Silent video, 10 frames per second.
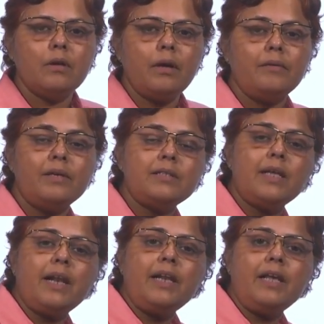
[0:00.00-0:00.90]
is
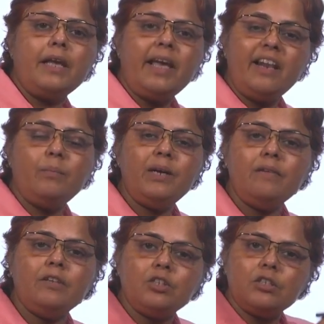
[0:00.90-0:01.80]
there any
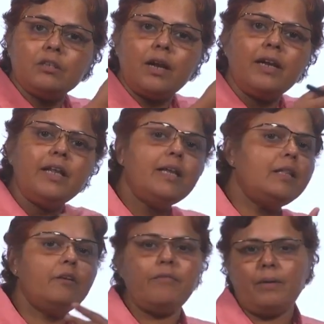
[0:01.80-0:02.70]
ailment which is running
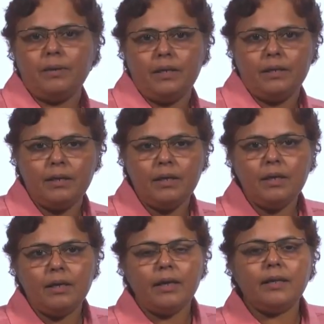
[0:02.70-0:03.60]
in the family.
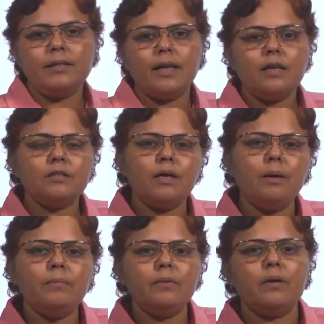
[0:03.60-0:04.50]
Like there are
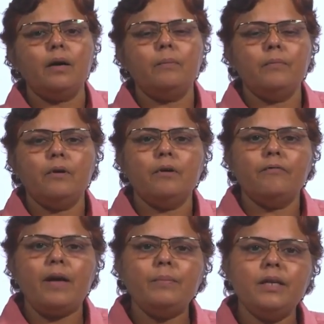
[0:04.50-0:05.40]
some
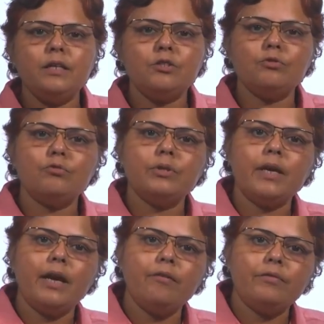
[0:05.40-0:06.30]
families, you know, they
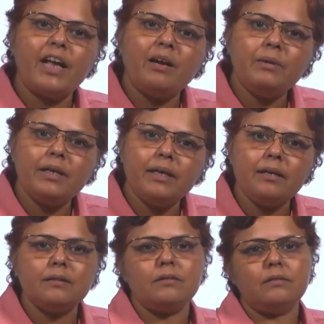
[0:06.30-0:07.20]
have
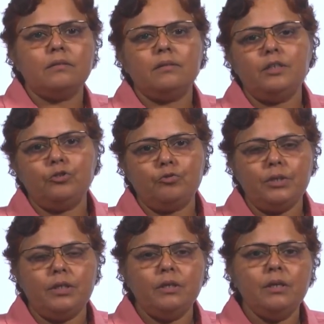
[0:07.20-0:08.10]
diabetes
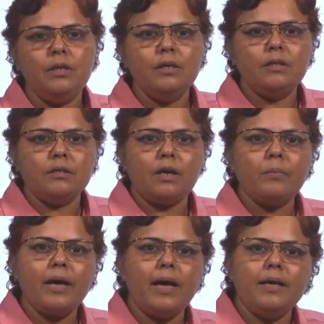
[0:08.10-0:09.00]
history,
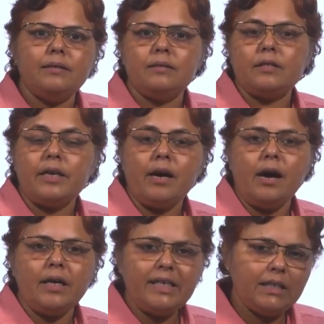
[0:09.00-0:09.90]
some has say
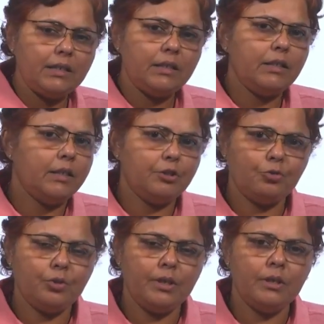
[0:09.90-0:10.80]
heart disease
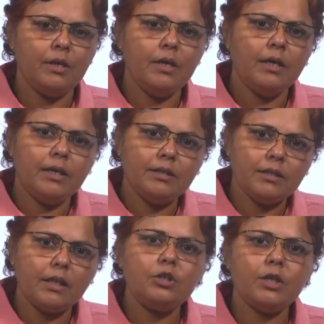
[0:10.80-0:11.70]
history. In
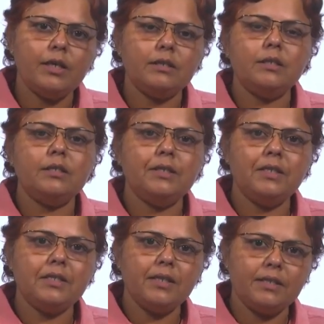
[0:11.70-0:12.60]
such cases, it
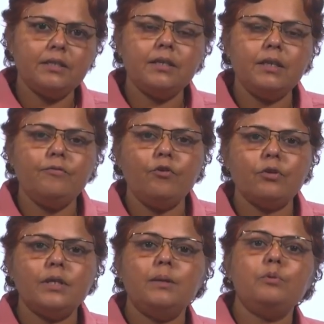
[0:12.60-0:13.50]
is necessary
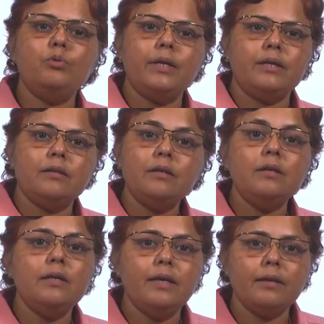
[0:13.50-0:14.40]
for them to take the
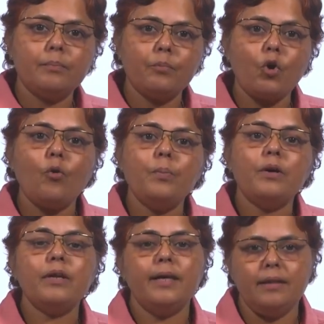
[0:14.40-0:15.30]

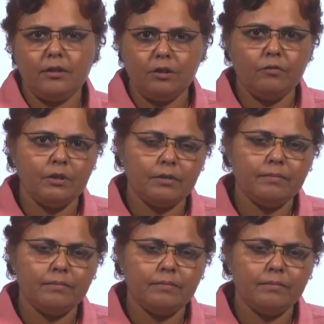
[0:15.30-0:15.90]
proper health cover.